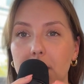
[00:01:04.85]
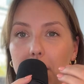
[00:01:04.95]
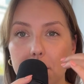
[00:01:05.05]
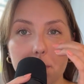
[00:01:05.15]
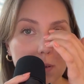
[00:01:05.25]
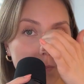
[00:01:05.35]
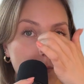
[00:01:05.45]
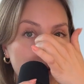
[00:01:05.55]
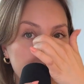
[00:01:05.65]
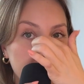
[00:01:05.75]
But I've been
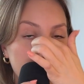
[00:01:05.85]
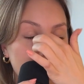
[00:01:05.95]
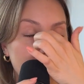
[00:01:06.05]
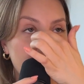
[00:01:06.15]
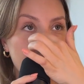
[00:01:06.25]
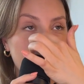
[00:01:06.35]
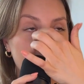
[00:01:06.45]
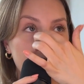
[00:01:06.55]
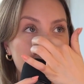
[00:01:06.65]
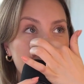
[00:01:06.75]
working and
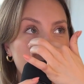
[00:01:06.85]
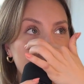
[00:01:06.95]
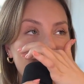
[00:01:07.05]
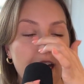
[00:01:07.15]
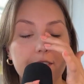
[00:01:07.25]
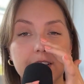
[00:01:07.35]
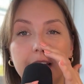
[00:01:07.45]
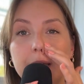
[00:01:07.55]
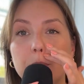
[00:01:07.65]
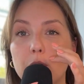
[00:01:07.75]
having
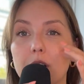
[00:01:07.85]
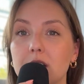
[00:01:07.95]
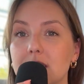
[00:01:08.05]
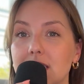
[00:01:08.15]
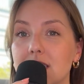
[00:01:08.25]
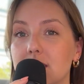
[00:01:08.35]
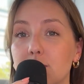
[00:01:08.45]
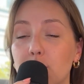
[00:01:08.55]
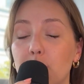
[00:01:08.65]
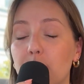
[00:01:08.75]
like more content
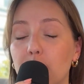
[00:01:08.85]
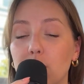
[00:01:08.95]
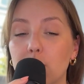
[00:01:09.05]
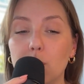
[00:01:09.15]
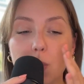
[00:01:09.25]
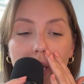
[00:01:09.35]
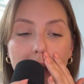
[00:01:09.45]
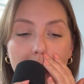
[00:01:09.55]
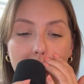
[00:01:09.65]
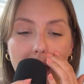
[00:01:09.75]
for you,
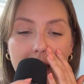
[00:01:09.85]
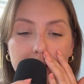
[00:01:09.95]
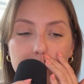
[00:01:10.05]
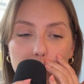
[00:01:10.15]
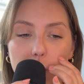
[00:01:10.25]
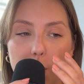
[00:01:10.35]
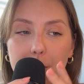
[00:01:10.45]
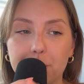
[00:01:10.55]
and so